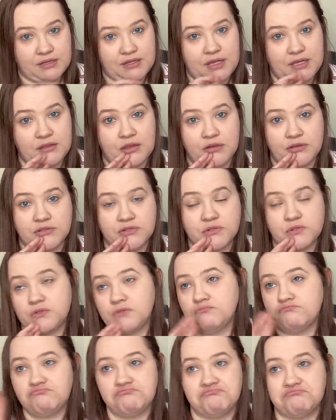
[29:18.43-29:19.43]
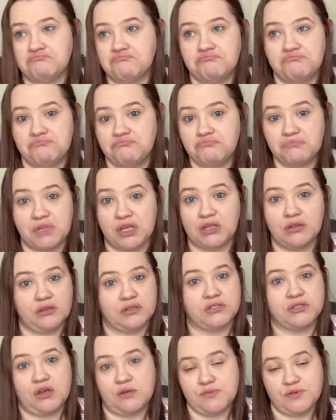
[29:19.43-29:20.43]
they looked they
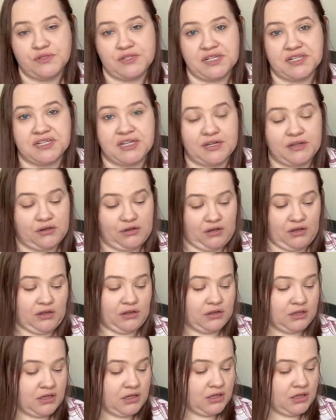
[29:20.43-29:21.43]
looked almost identical.